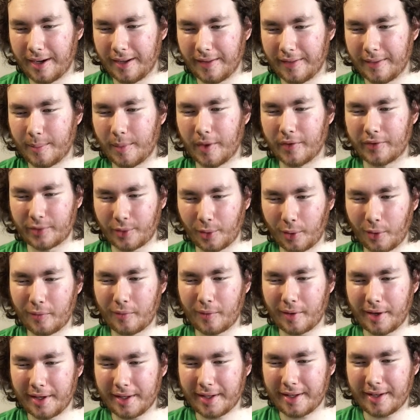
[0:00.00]
the most
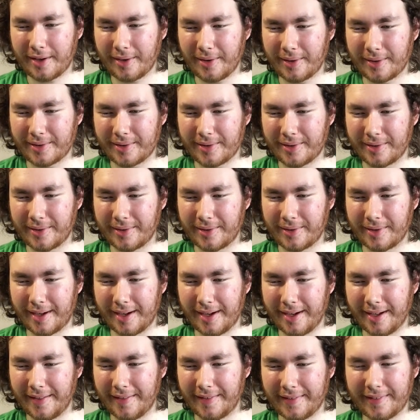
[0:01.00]
overrated character,
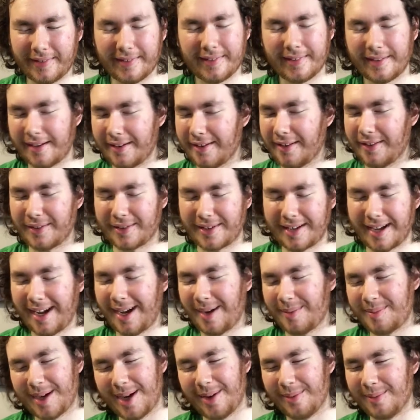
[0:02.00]
this is another
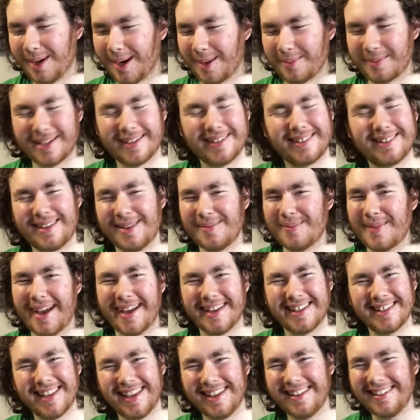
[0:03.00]
cop-out, but I'm going to say
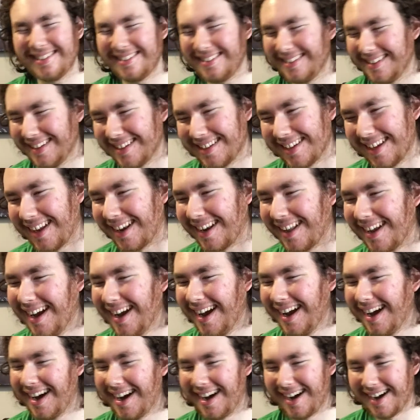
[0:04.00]
Matt Casey again,
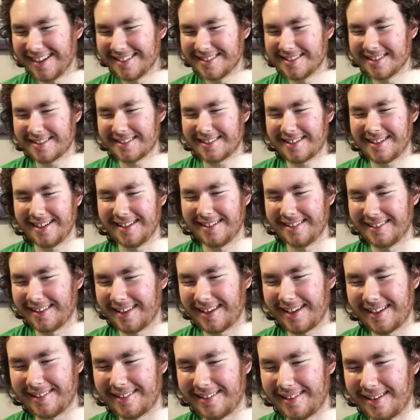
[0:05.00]
just because,
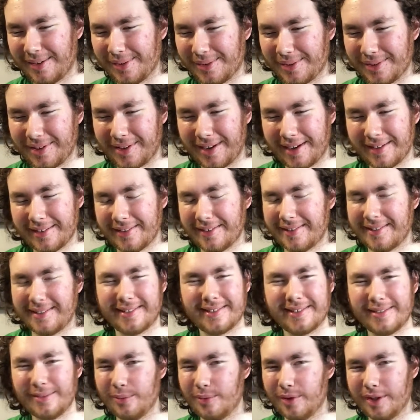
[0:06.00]
like I said earlier, I just
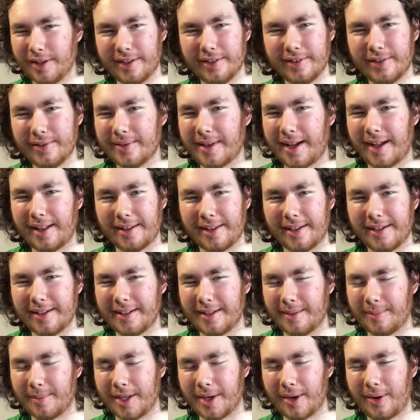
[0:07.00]
really do not like
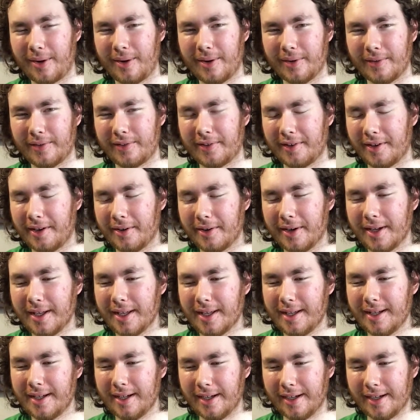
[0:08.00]
him at all. So...
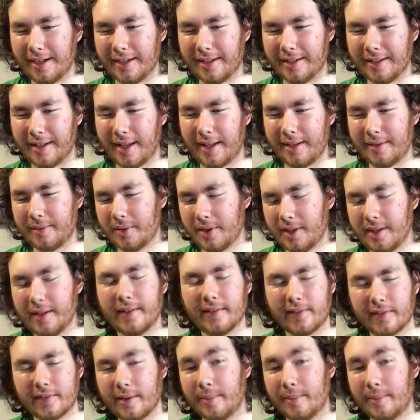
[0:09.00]
and he is the